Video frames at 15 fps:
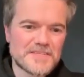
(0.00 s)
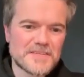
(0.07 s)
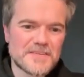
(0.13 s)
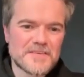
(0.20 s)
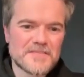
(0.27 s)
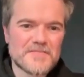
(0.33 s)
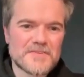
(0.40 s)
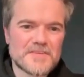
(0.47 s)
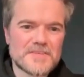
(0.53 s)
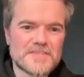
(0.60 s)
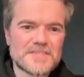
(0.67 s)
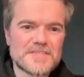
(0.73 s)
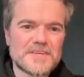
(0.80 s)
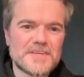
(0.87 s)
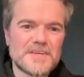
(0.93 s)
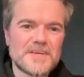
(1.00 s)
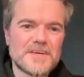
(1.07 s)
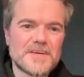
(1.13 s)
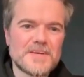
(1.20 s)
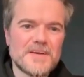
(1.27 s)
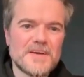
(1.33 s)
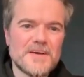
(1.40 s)
significant,
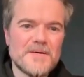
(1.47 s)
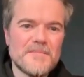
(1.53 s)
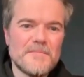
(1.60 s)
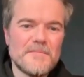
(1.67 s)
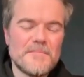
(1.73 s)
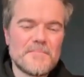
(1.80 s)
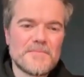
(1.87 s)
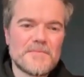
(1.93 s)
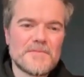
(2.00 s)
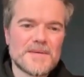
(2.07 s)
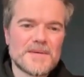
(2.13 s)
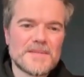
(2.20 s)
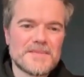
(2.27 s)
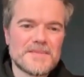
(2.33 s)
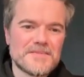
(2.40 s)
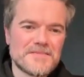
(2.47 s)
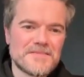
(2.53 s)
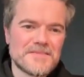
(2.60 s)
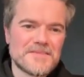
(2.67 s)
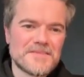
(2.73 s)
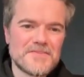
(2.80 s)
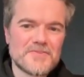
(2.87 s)
then
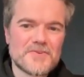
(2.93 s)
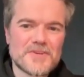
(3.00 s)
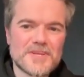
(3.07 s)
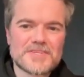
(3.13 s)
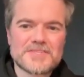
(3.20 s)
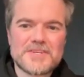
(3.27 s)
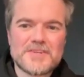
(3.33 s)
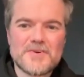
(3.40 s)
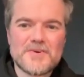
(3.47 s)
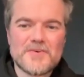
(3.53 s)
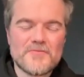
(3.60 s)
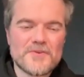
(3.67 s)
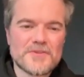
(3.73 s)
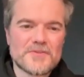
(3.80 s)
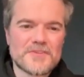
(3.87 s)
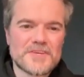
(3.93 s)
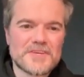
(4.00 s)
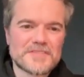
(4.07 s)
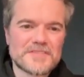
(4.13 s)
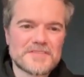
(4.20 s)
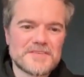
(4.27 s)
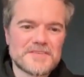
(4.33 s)
you can actually learn real
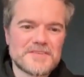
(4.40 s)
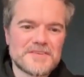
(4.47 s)
things.